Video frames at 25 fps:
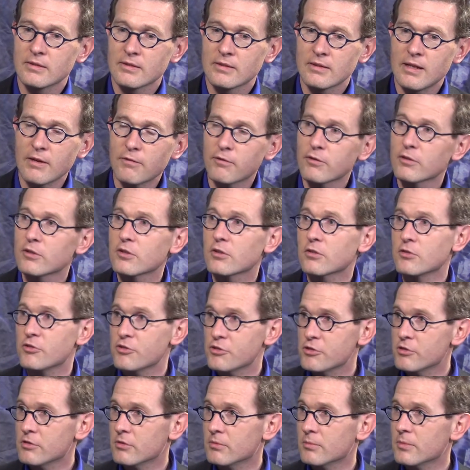different
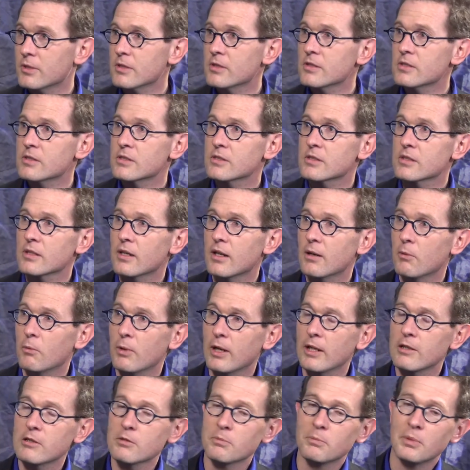consumers are
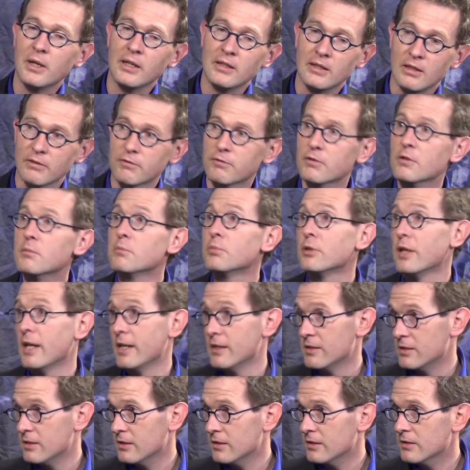willing to pay different
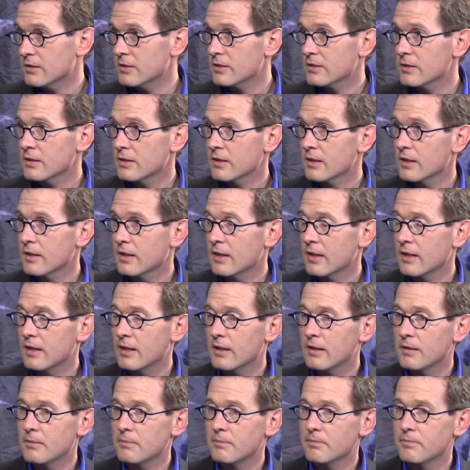prices.
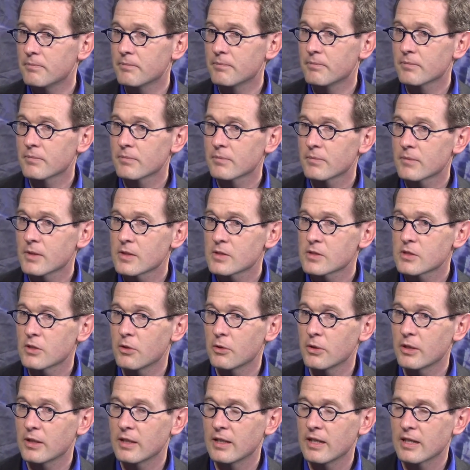So
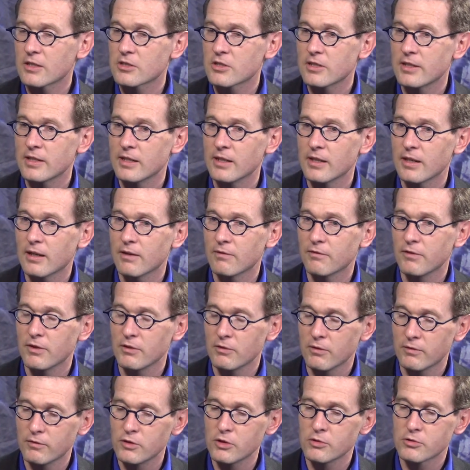you can actually, if
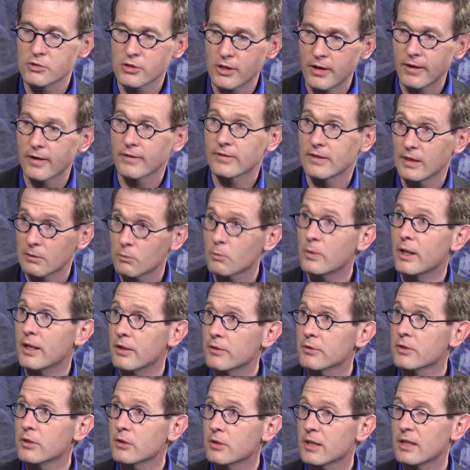you target that
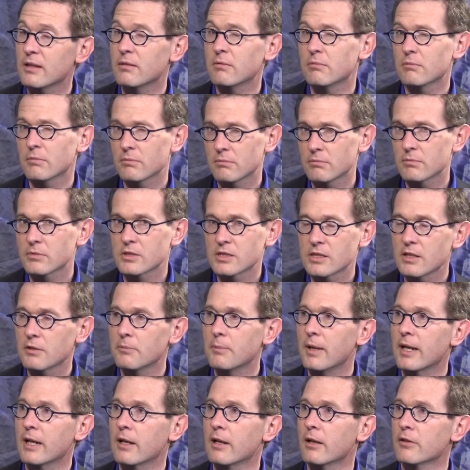well, you can still
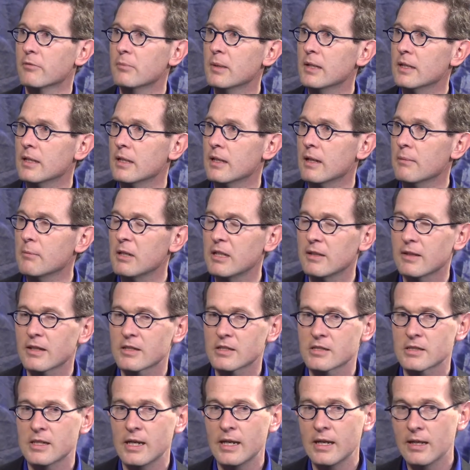make a lot of money. I mean,
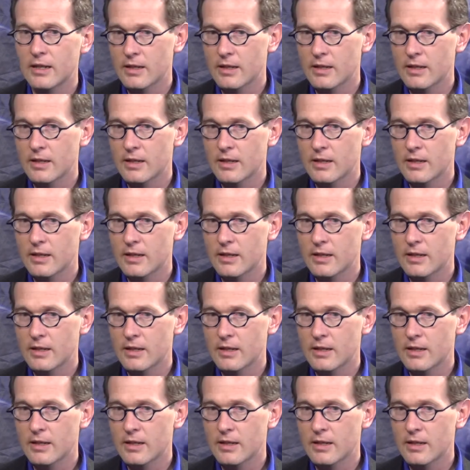there's